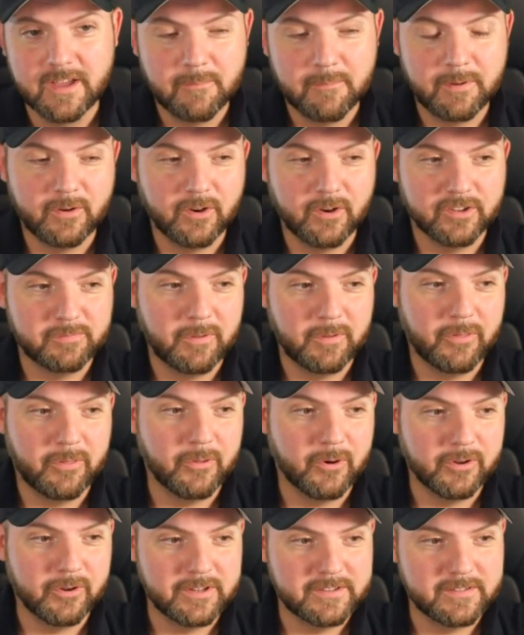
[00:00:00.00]
because we
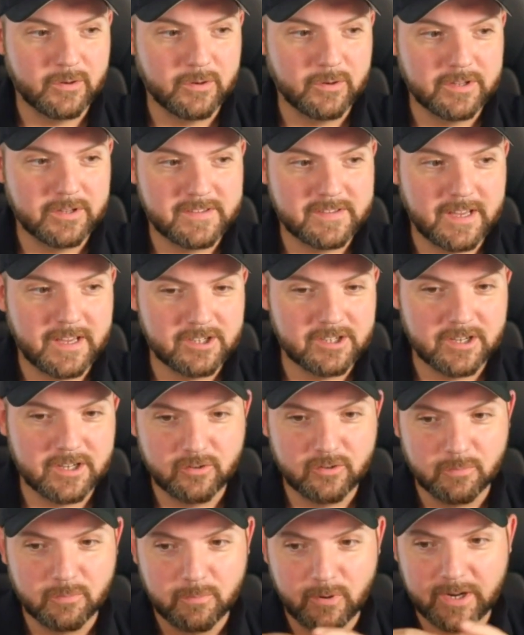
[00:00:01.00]
thought it's so essential
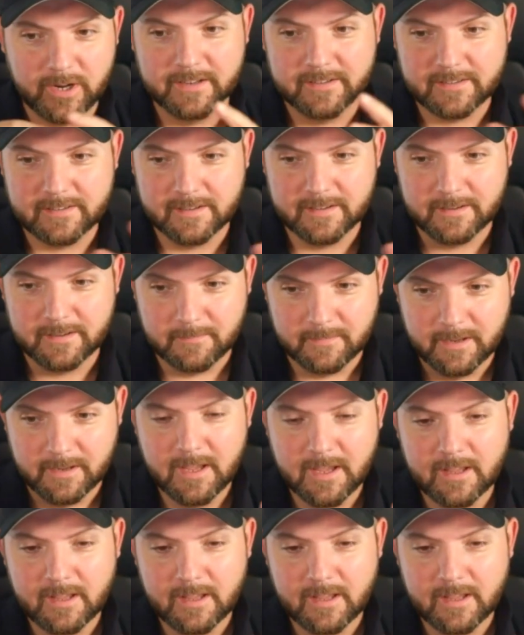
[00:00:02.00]
to bring this in